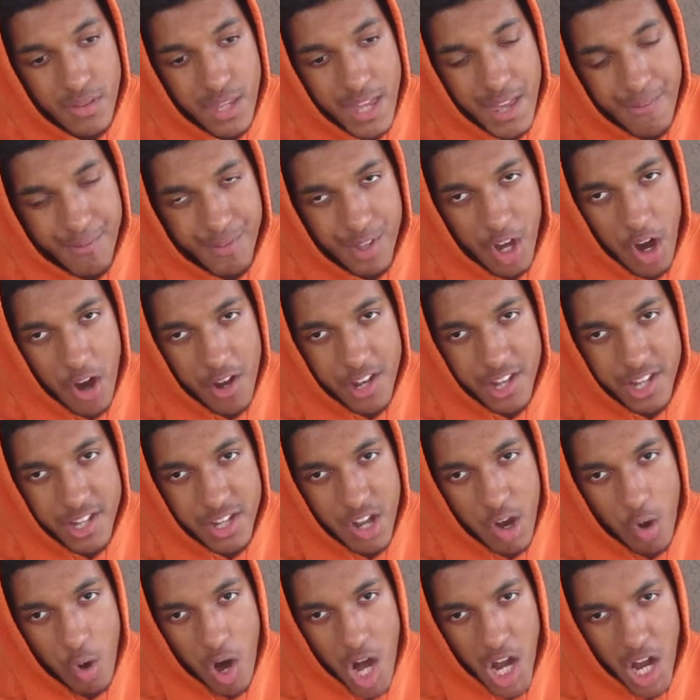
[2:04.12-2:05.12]
If y'all
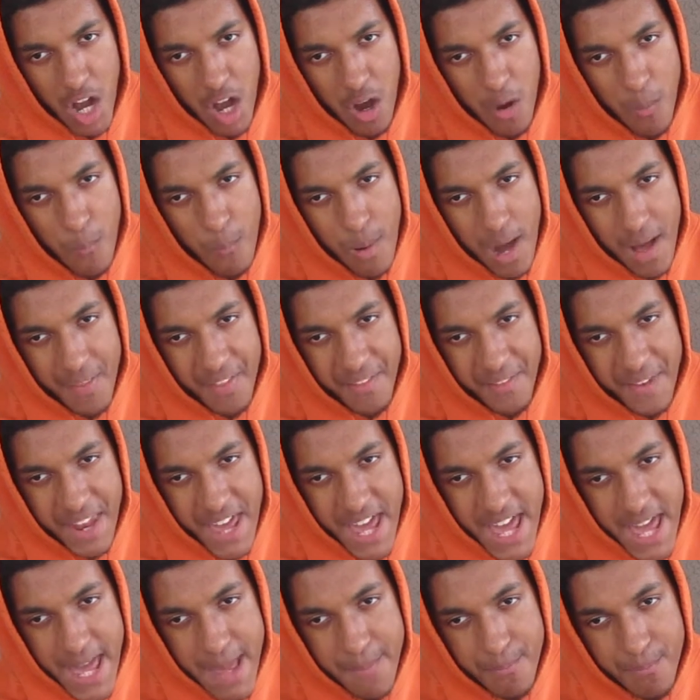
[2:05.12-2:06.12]
didn't know, I go by the
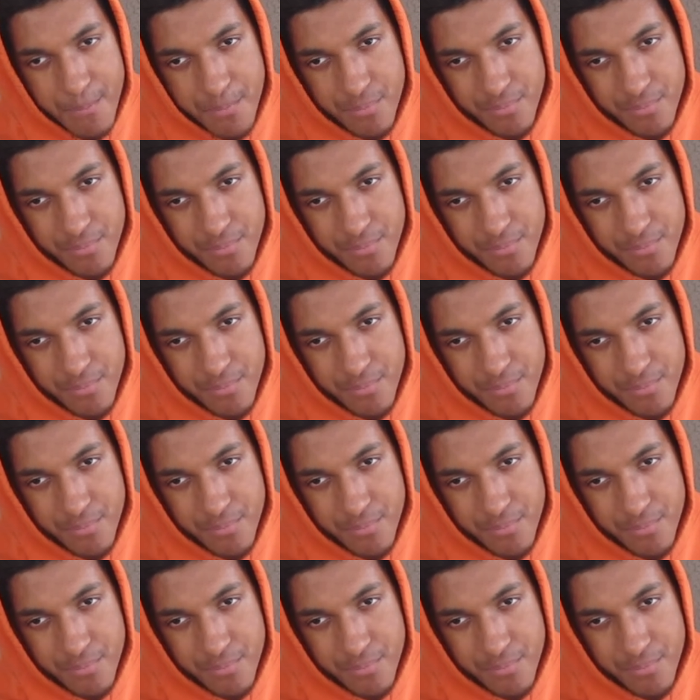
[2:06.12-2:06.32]
name